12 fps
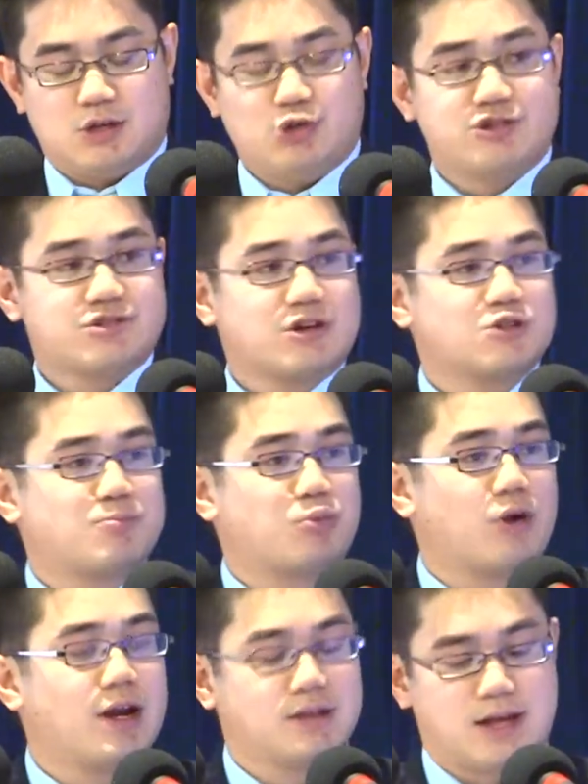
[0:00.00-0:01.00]
You start to
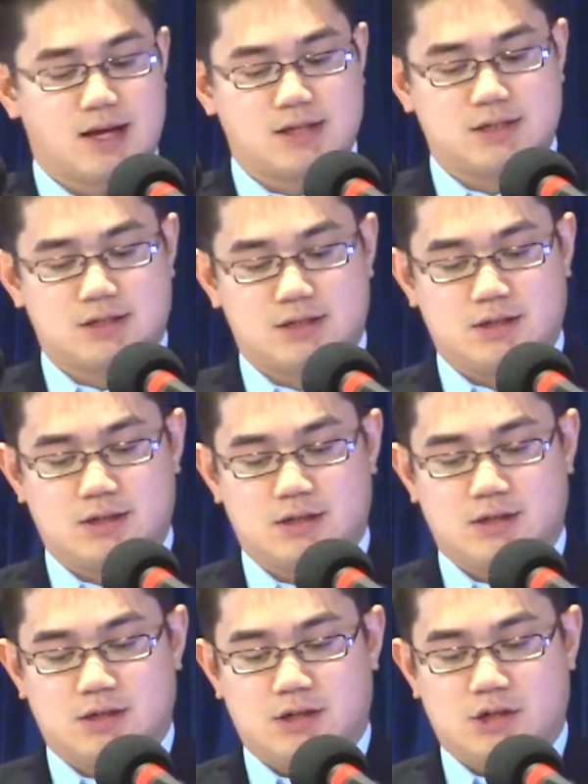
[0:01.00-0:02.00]
pray less.
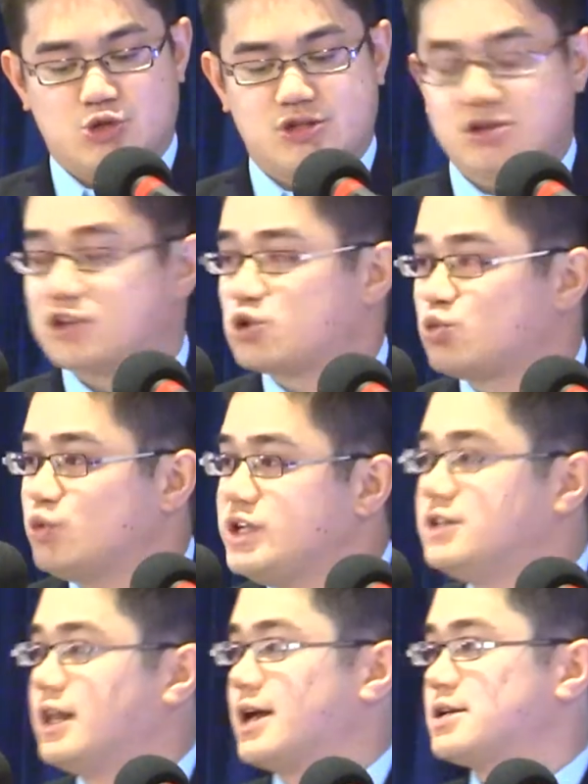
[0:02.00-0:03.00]
You start to
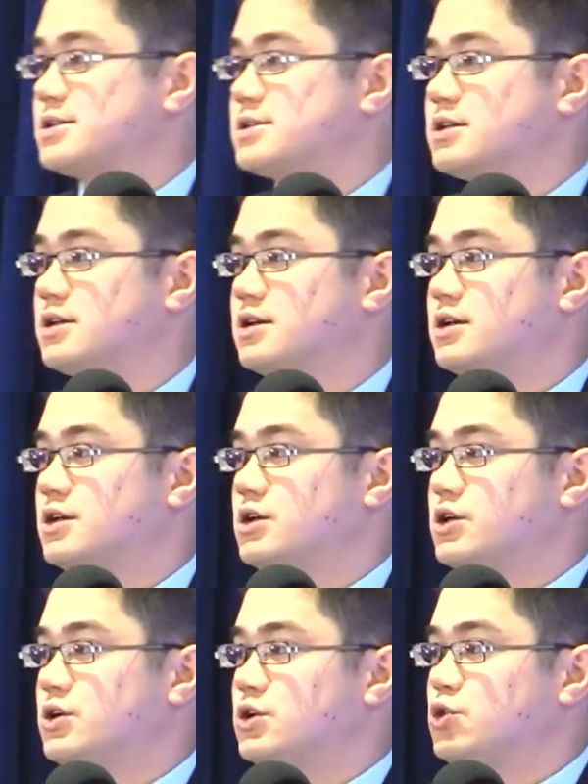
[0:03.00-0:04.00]
read less.
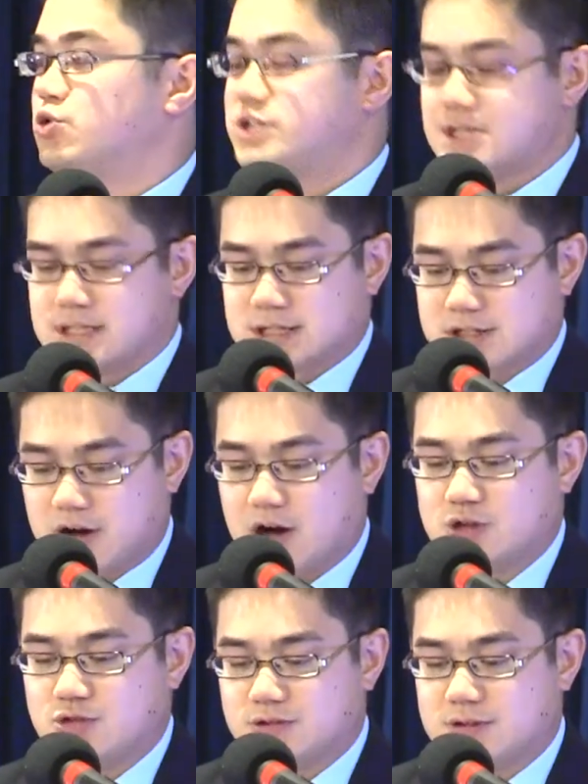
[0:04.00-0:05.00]
You just
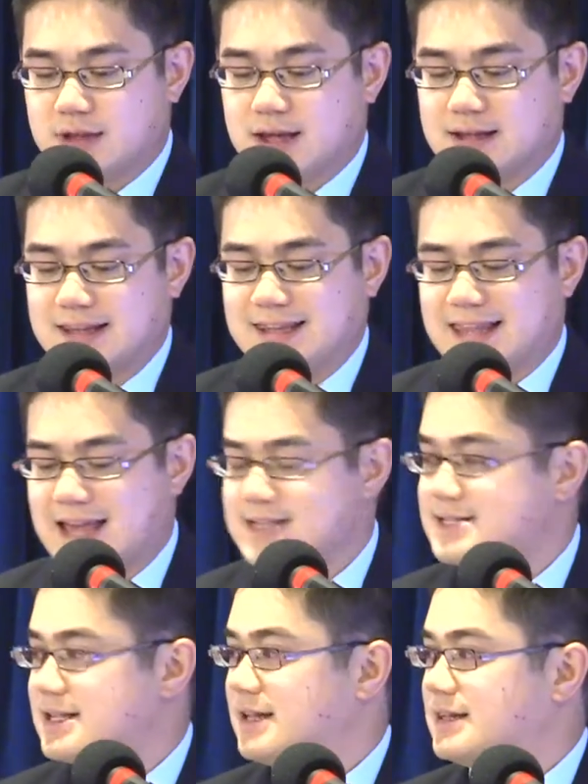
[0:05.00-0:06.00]
start to think
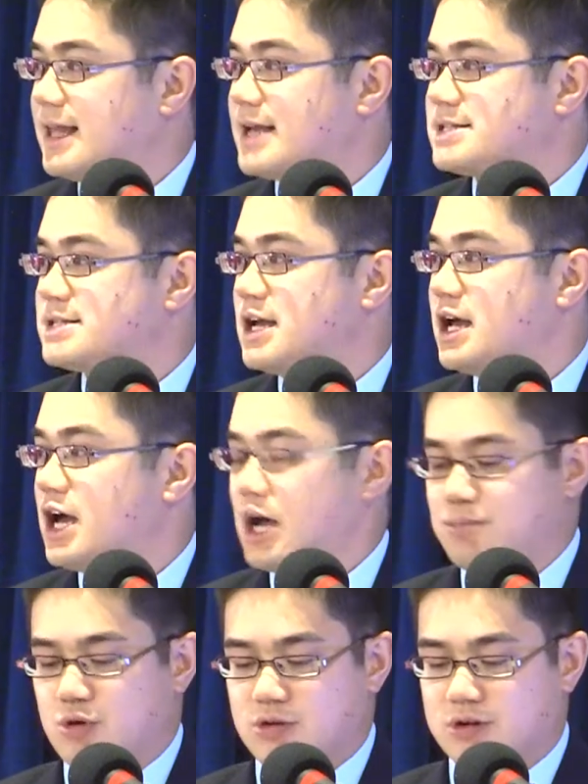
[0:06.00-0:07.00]
less and less
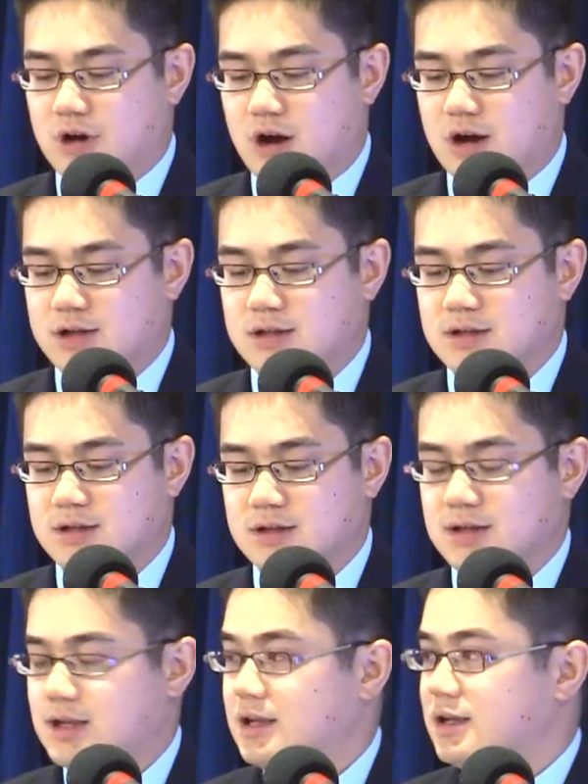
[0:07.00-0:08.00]
about God.
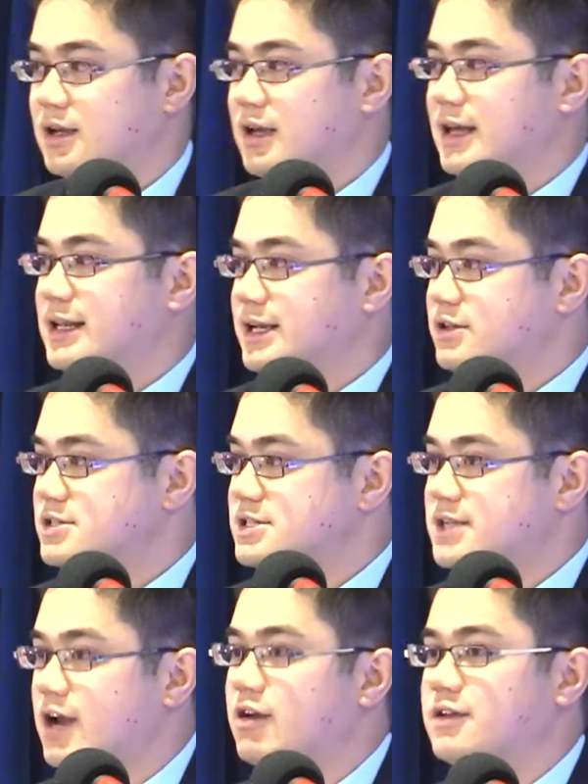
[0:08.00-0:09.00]
And here's the
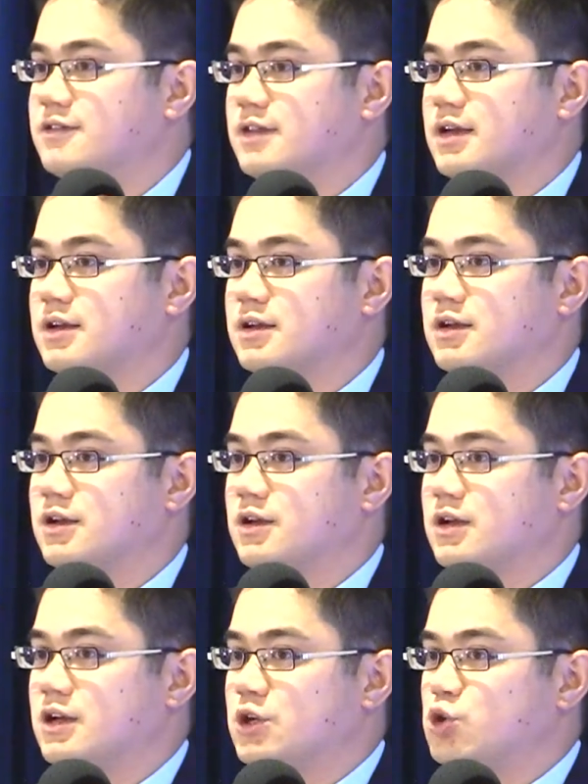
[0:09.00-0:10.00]
scary thing.
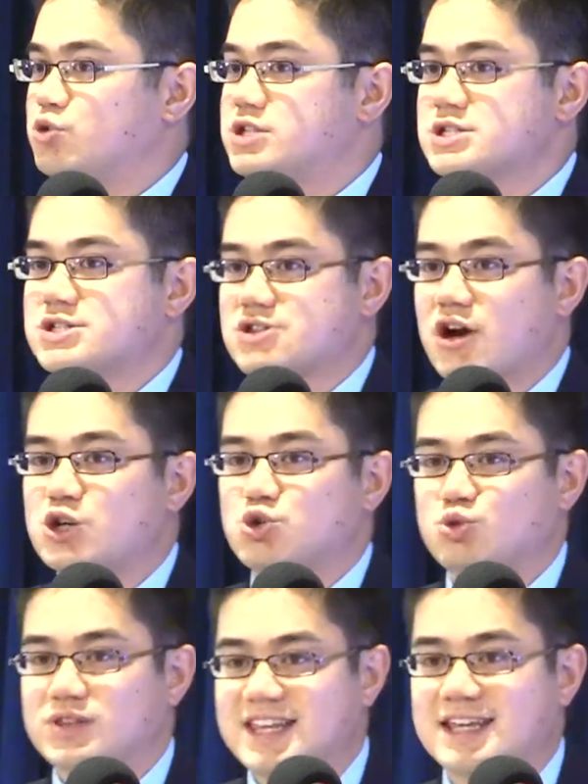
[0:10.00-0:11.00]
You just start to
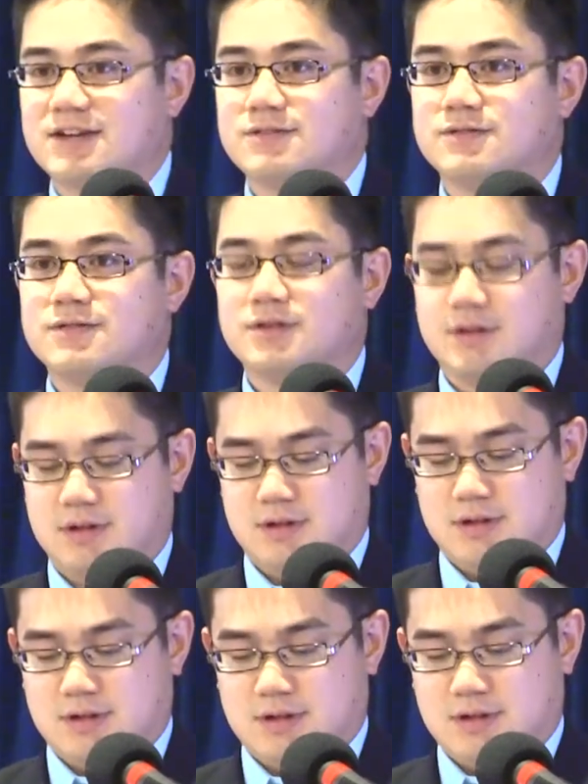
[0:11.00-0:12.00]
live
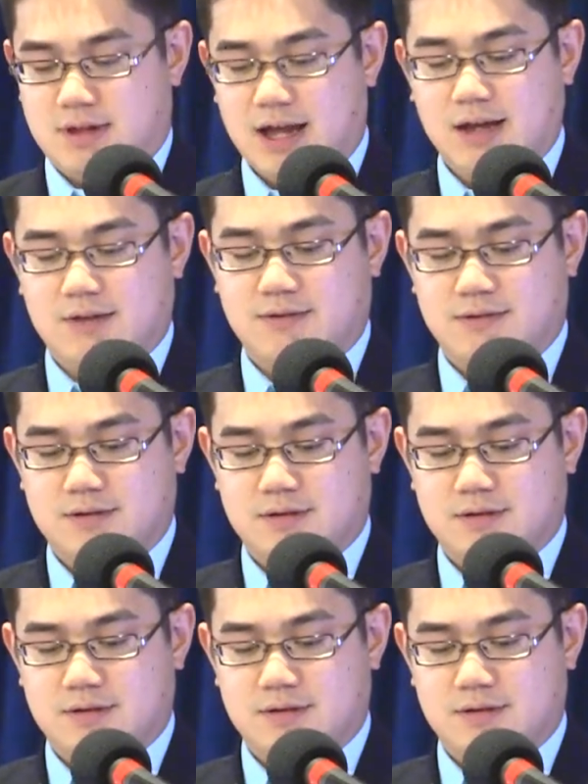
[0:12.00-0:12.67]
life.